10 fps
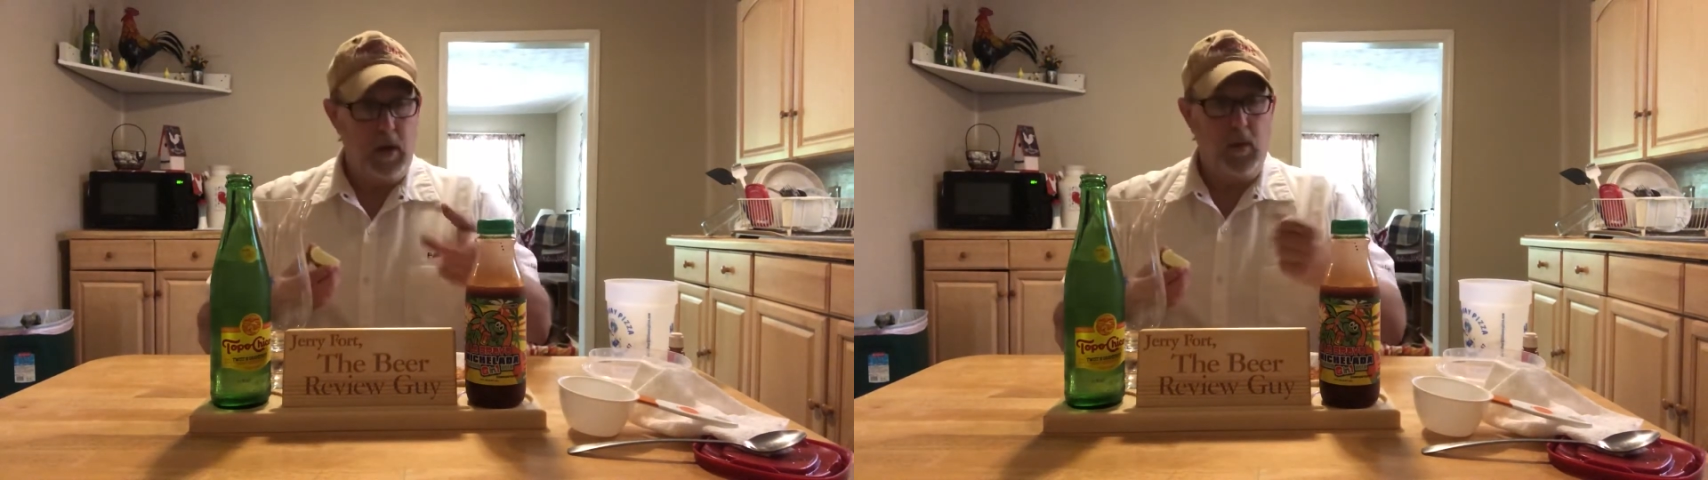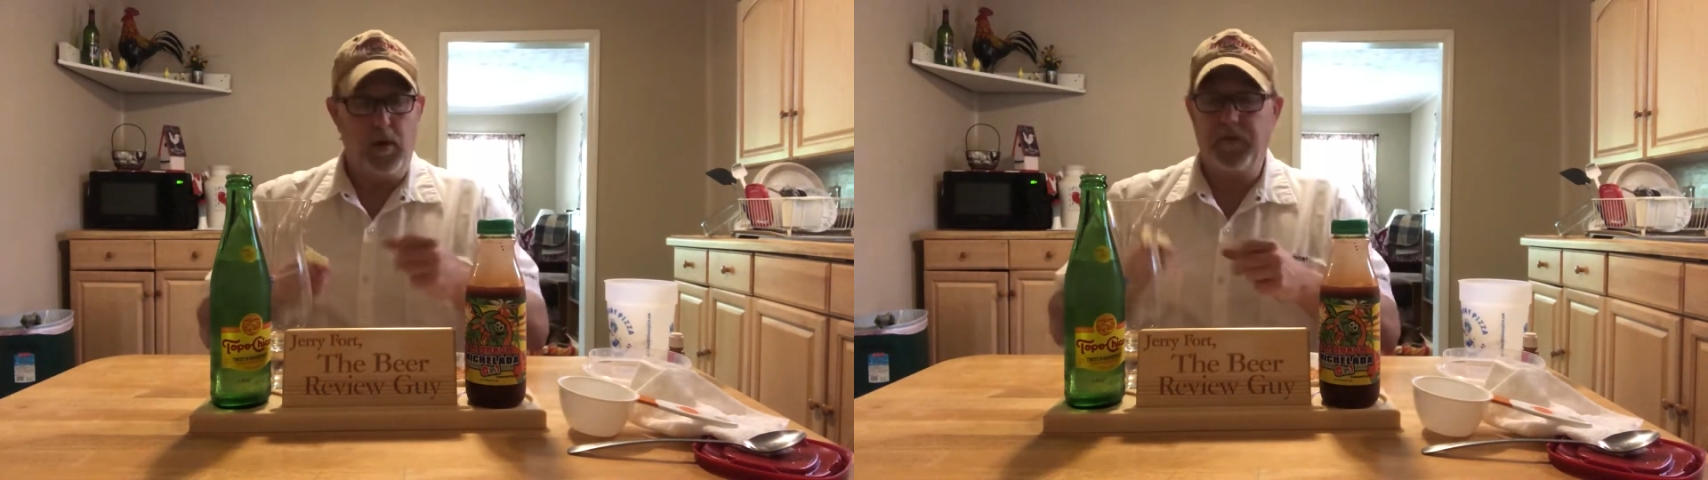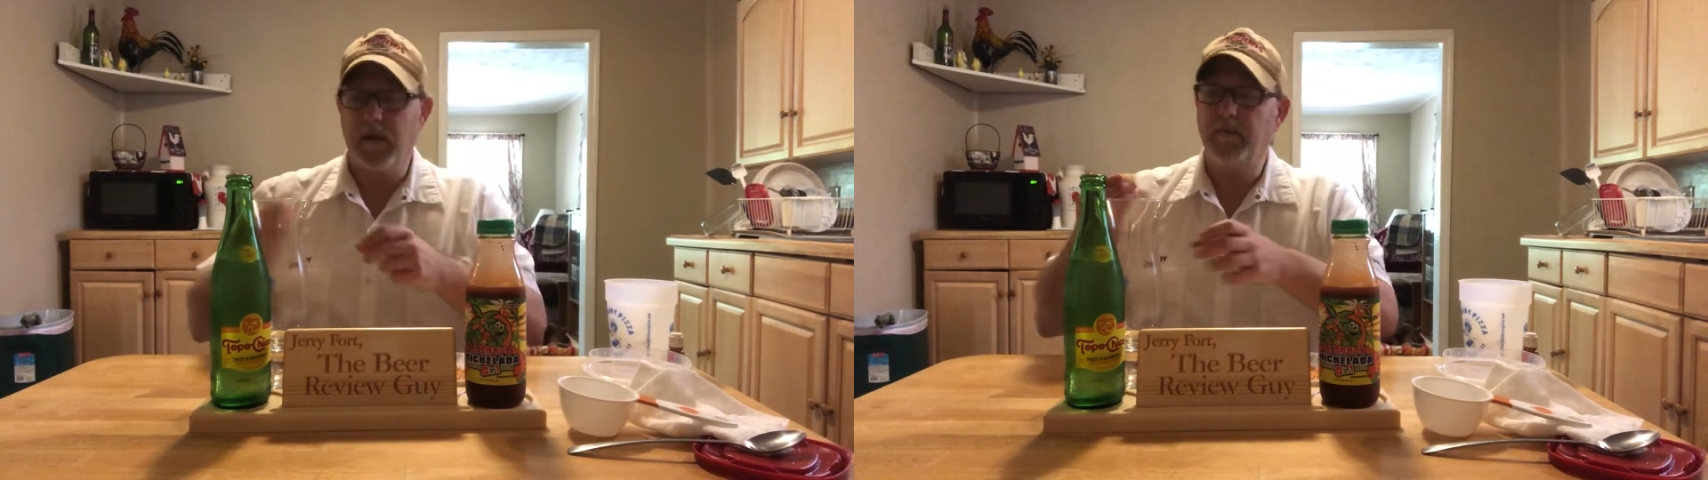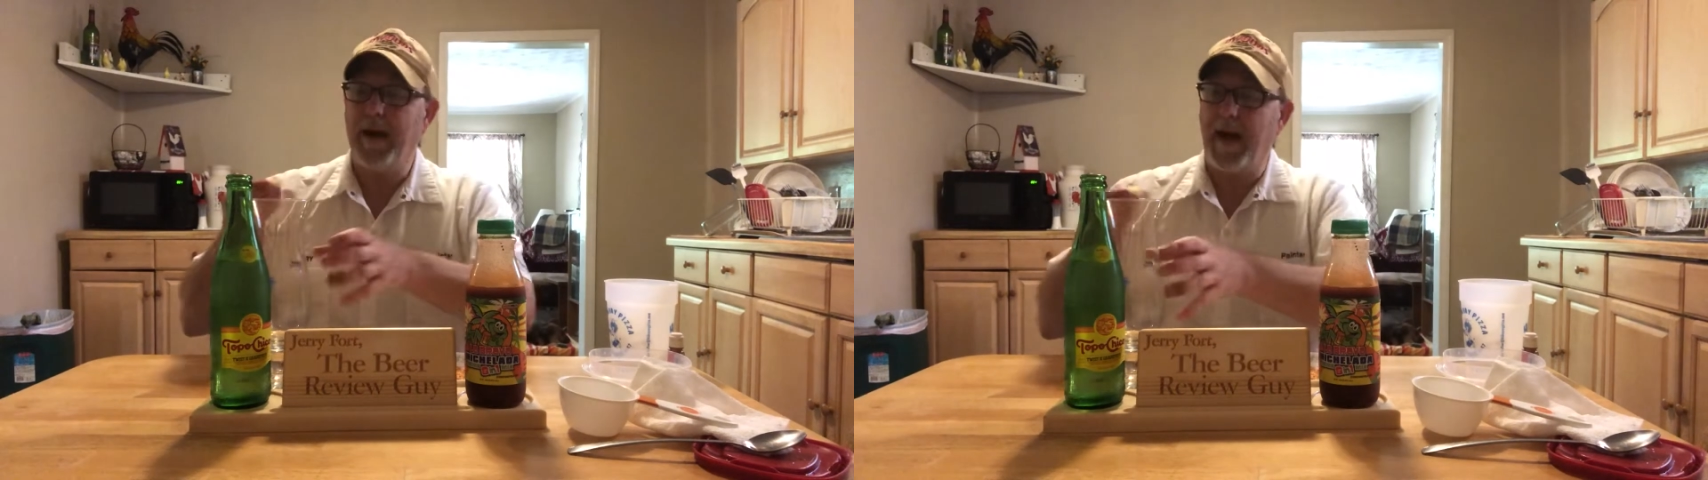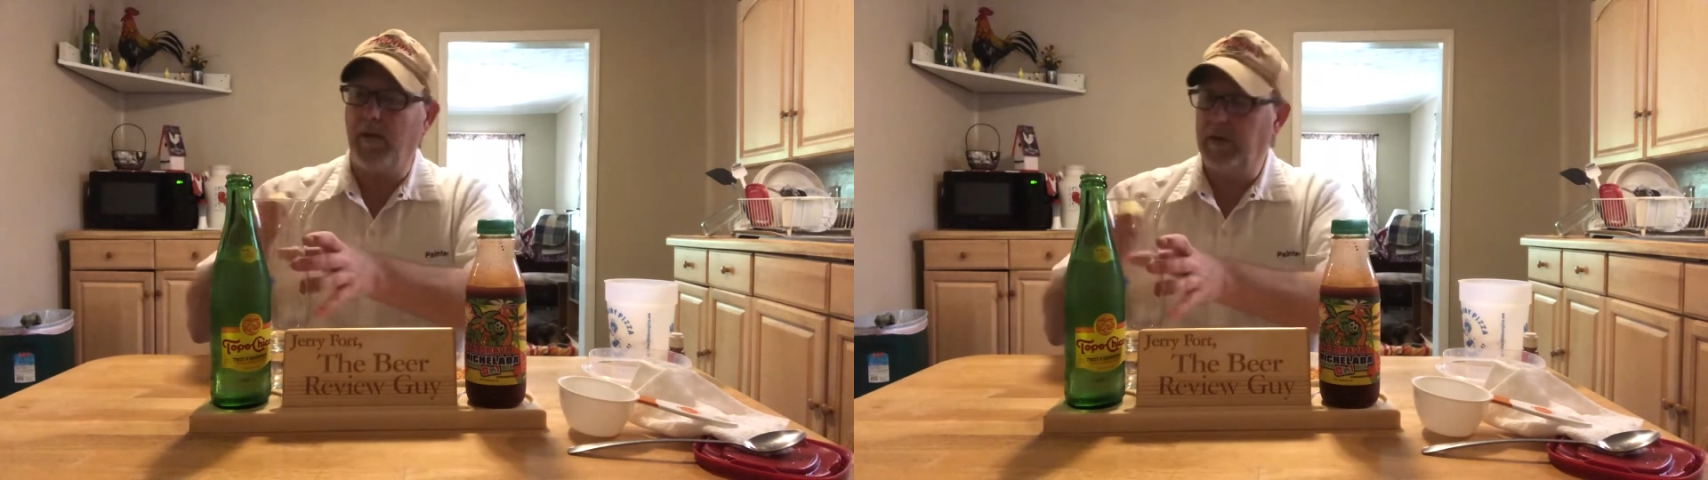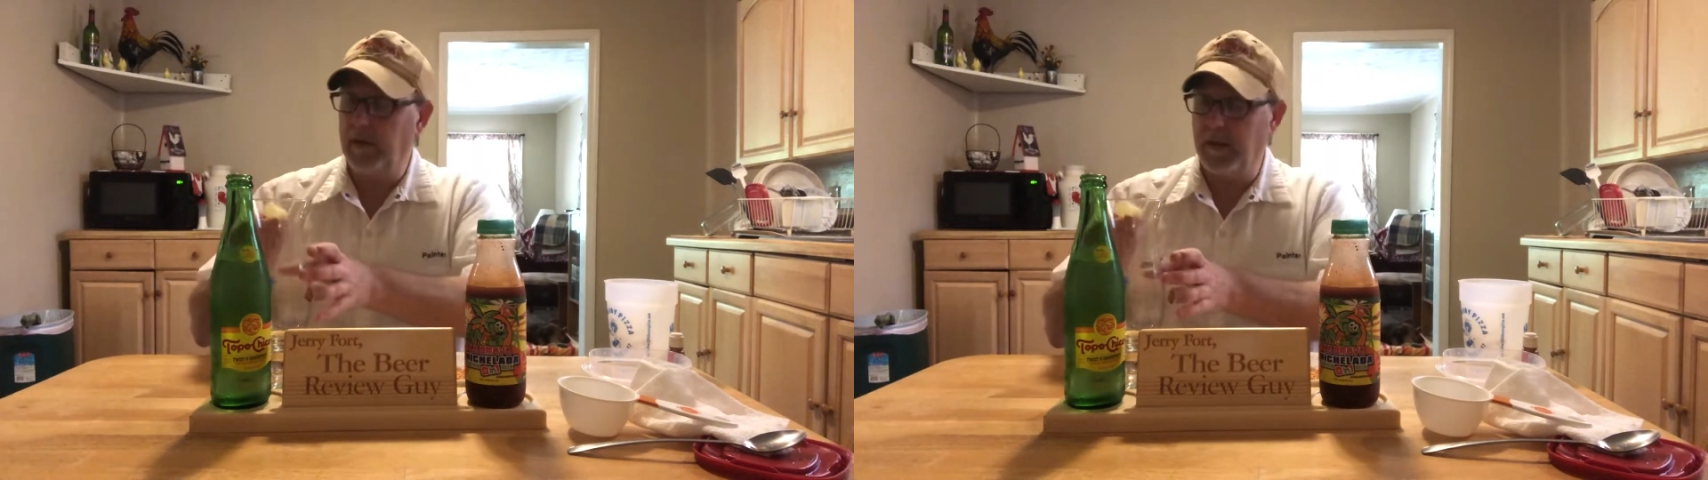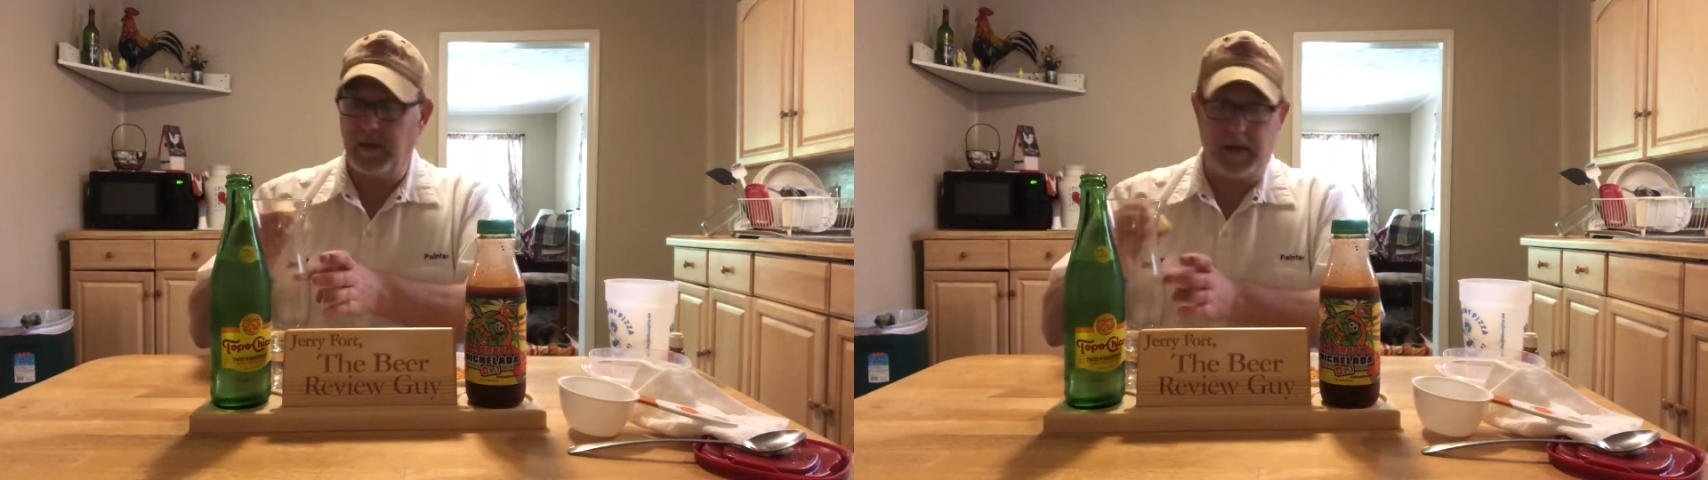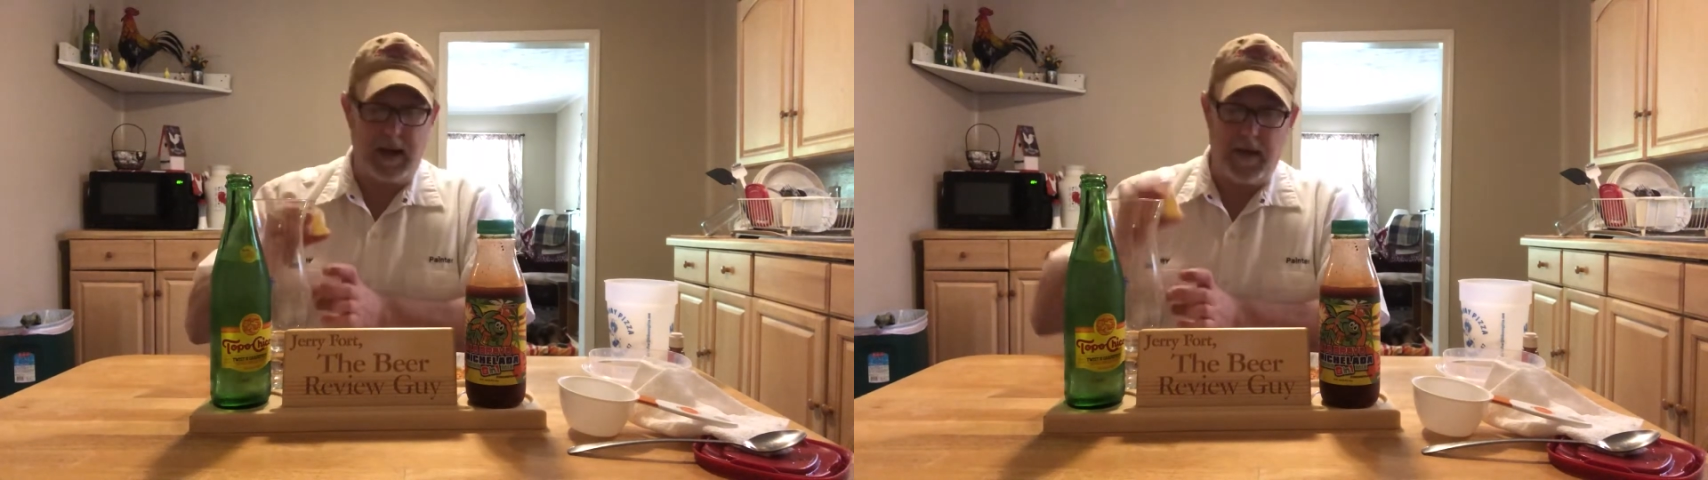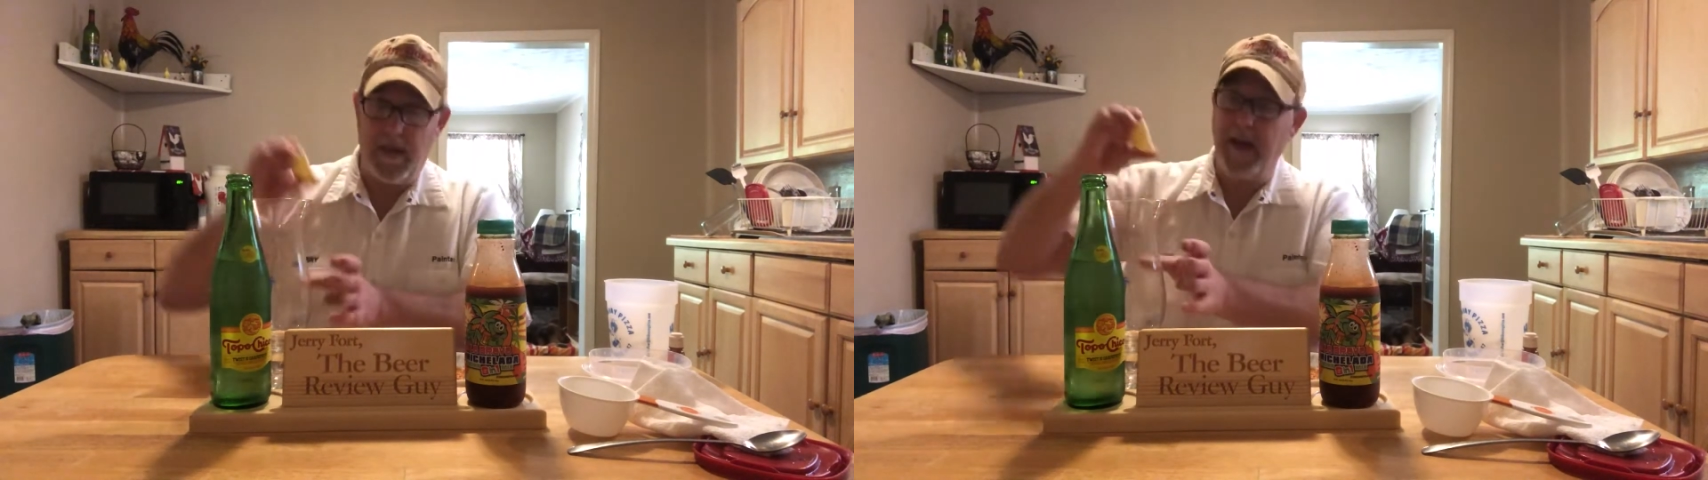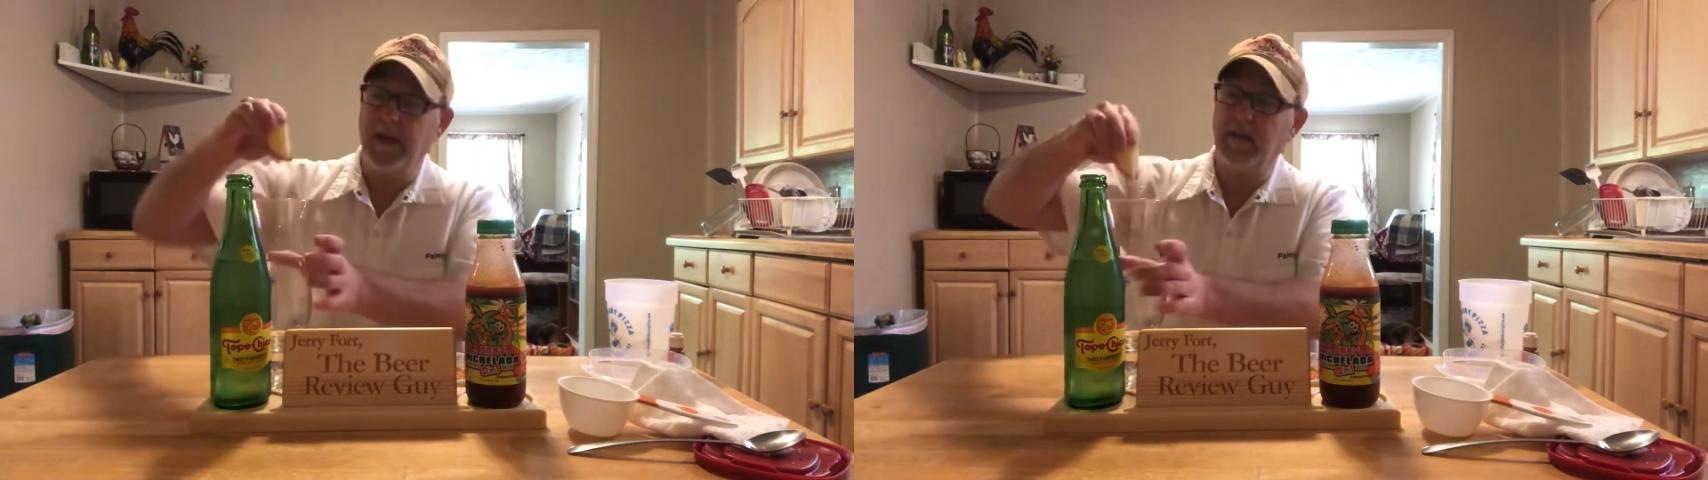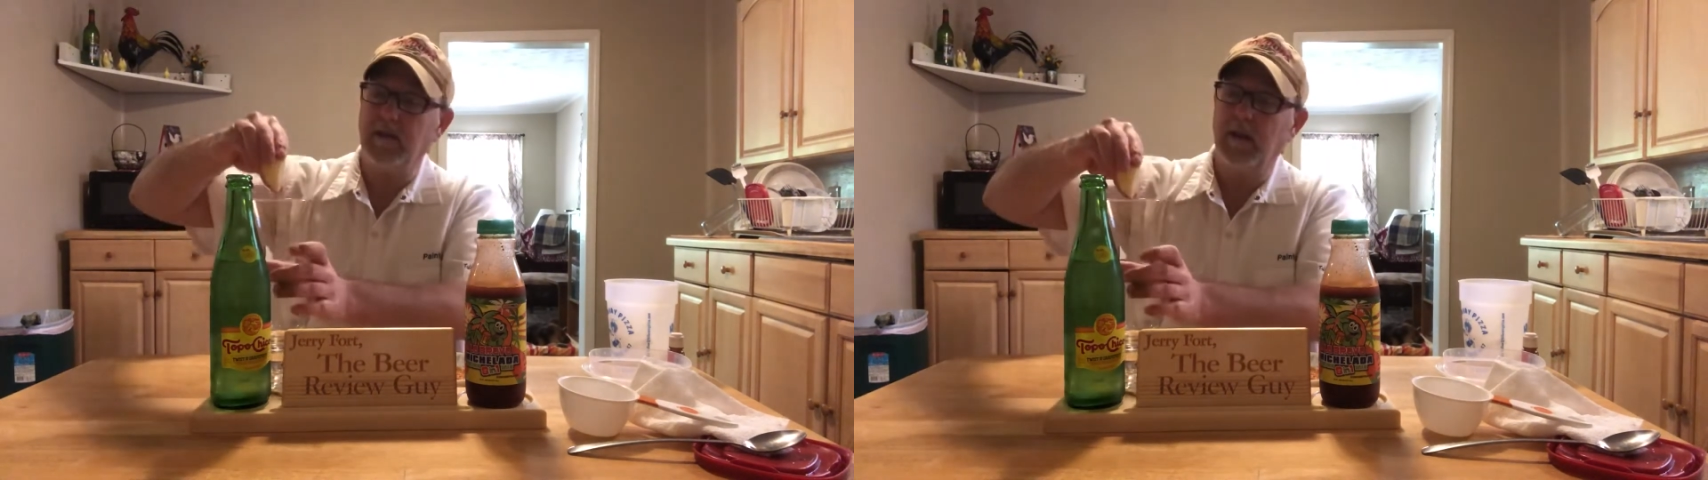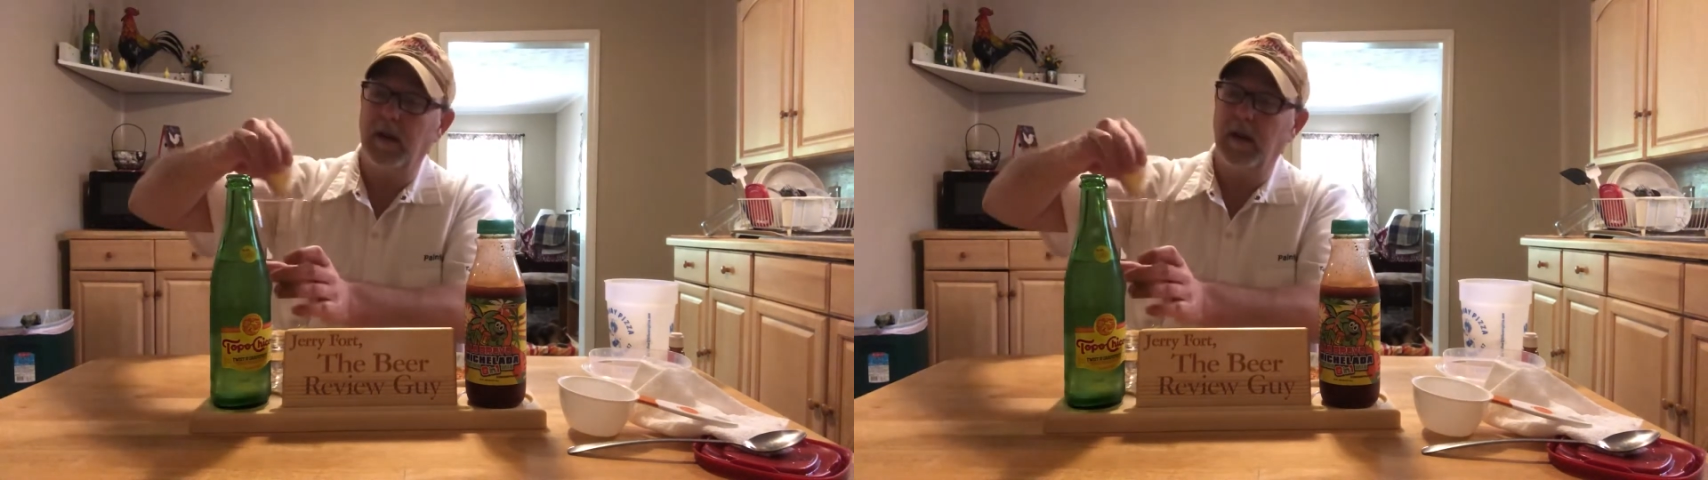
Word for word: with this mild and see how that is.